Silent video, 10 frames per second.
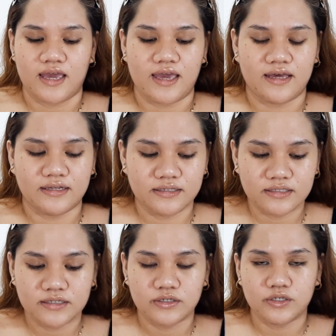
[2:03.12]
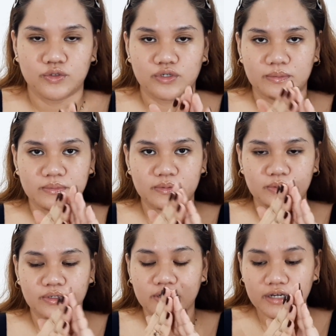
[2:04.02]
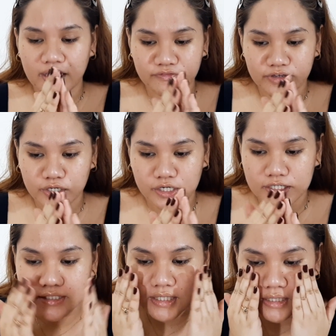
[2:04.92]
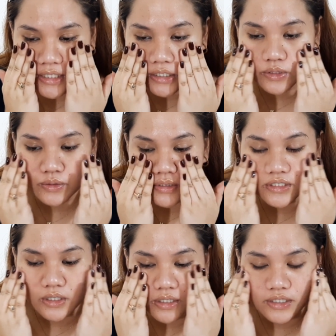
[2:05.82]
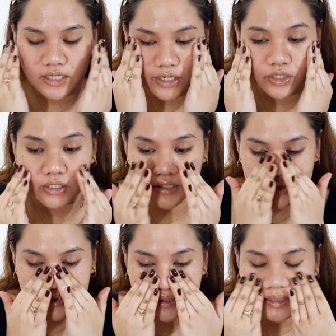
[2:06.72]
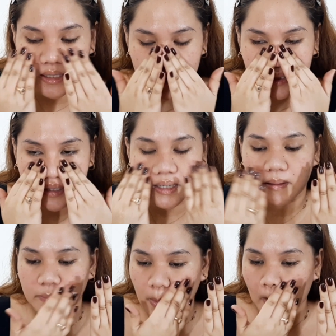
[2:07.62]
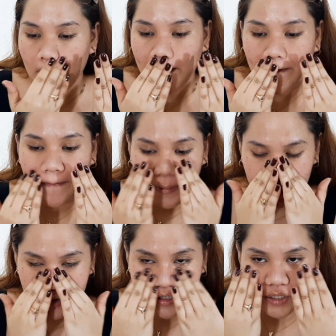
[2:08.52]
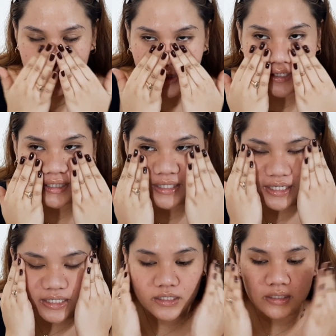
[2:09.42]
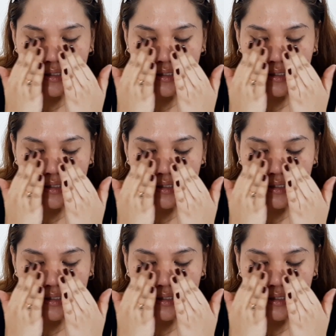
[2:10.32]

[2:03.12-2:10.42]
and you rub it between your fingers, and then I use it on the areas that are likely